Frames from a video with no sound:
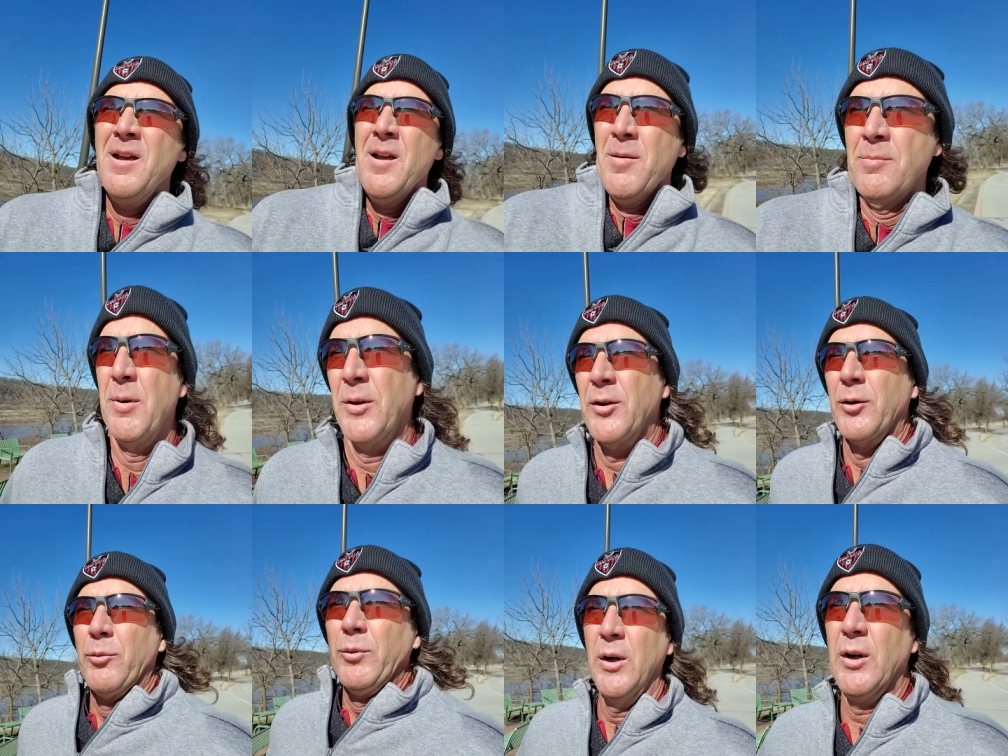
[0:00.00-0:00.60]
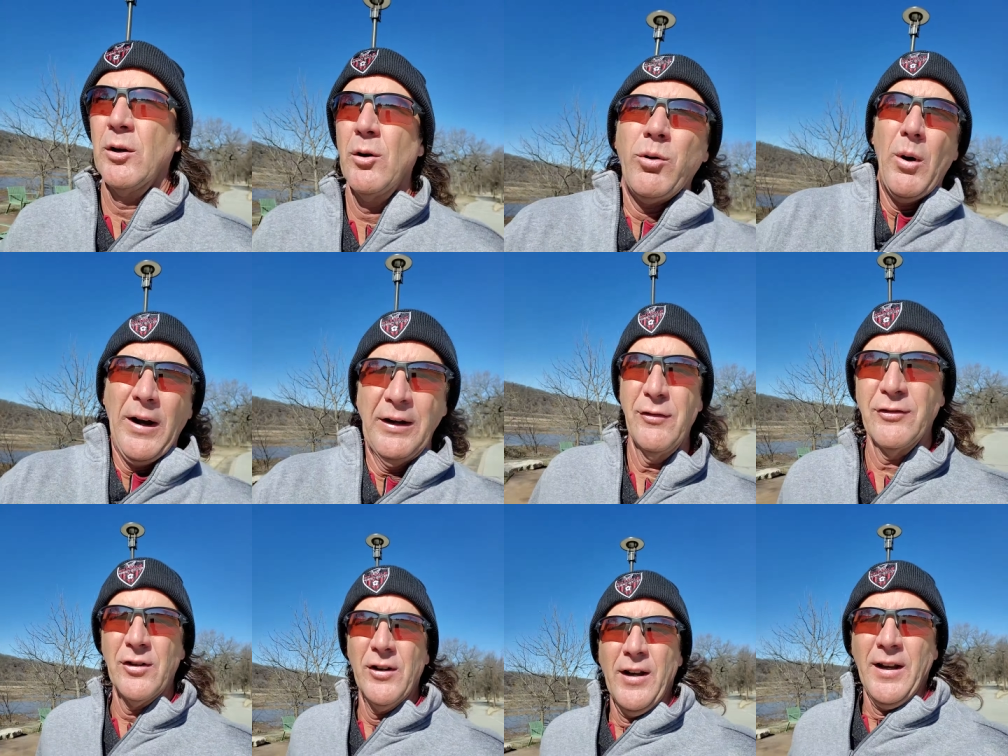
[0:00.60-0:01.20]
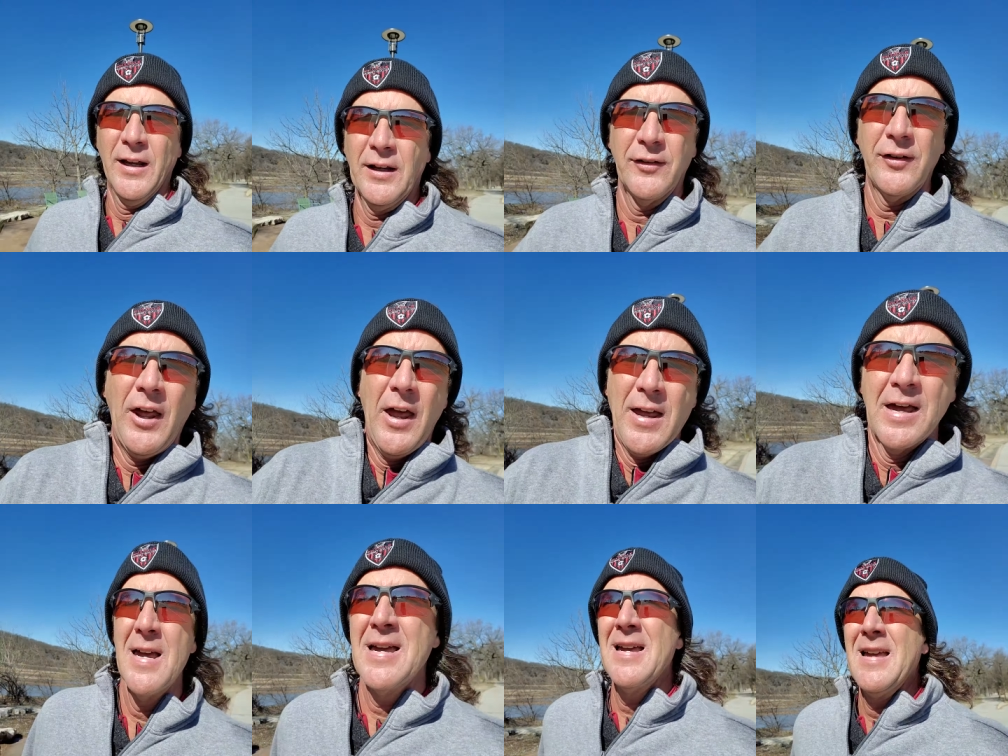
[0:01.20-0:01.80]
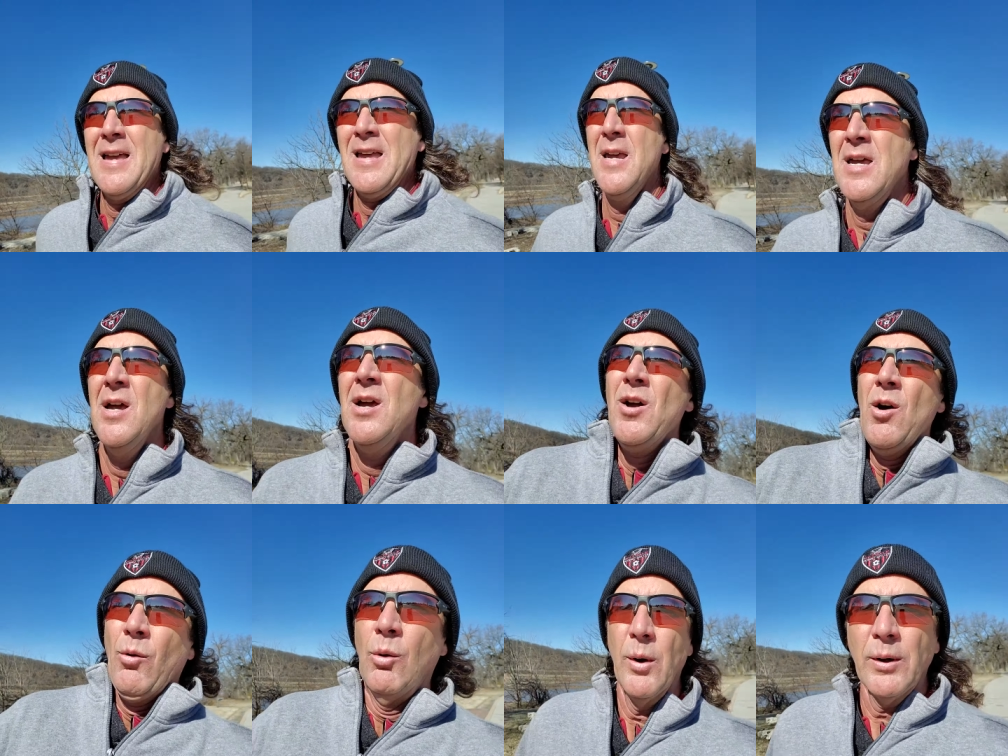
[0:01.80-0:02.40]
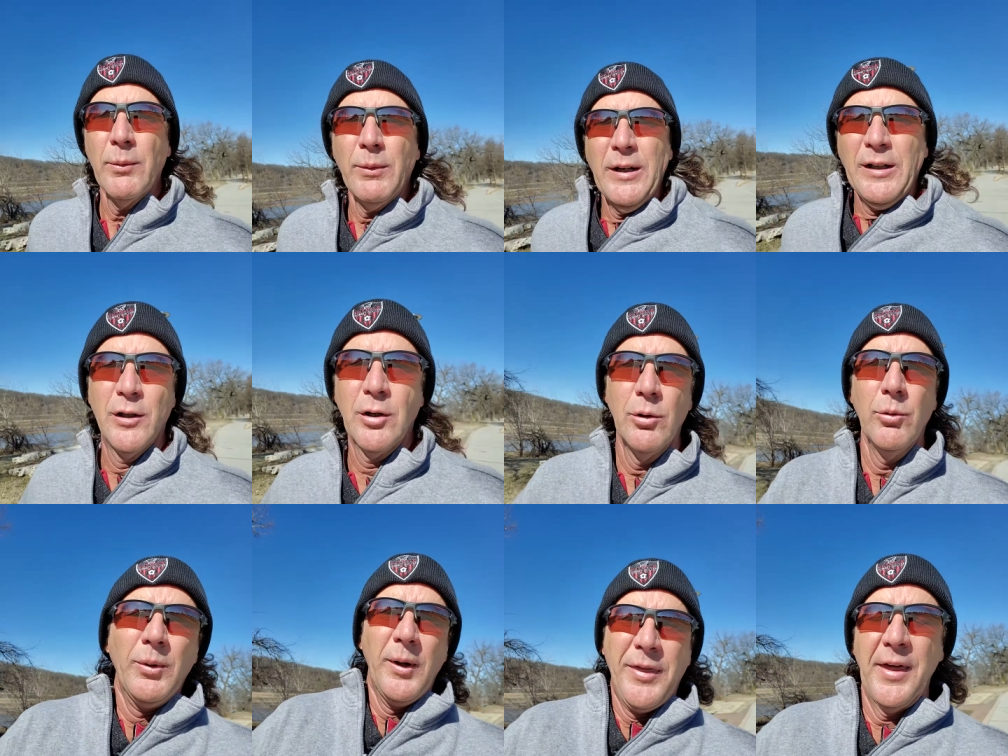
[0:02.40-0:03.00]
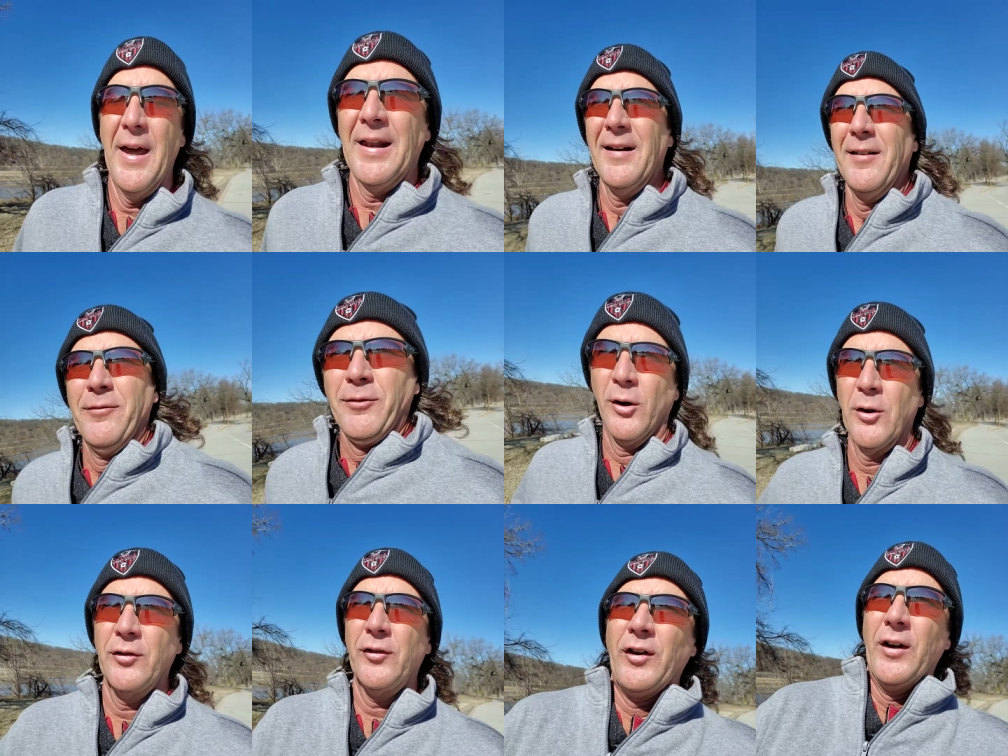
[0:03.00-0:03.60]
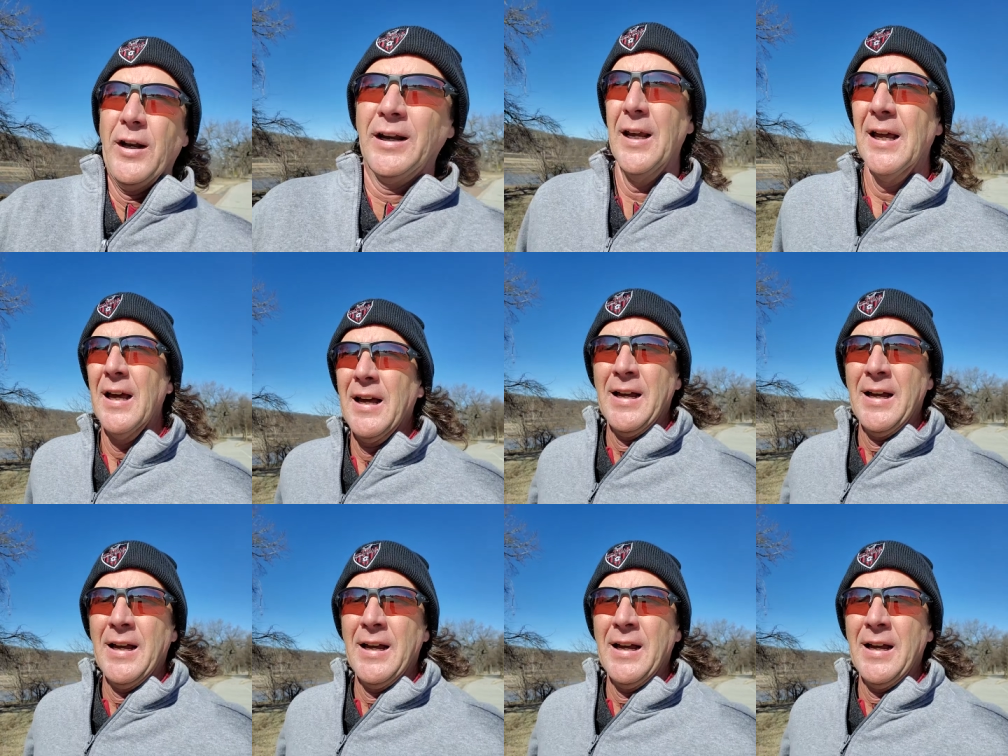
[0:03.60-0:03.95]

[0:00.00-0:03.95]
But the real question is what do we do with that adversity?